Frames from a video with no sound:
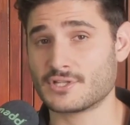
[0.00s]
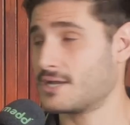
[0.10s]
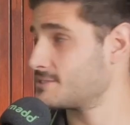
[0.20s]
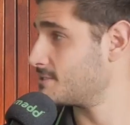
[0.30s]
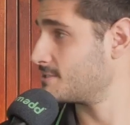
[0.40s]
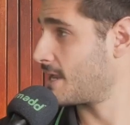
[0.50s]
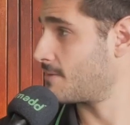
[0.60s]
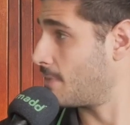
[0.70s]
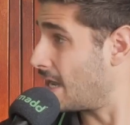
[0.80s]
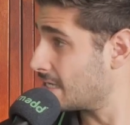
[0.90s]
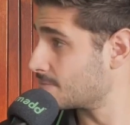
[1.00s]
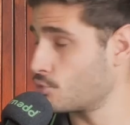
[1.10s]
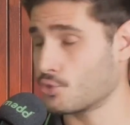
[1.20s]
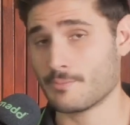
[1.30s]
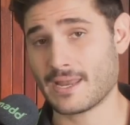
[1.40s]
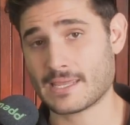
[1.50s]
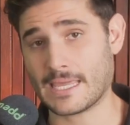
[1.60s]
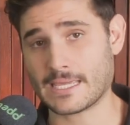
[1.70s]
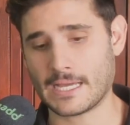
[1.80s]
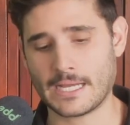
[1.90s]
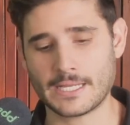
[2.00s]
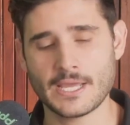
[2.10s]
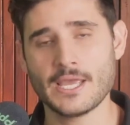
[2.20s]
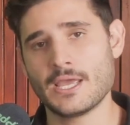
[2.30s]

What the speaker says: license and passport or Medicare card.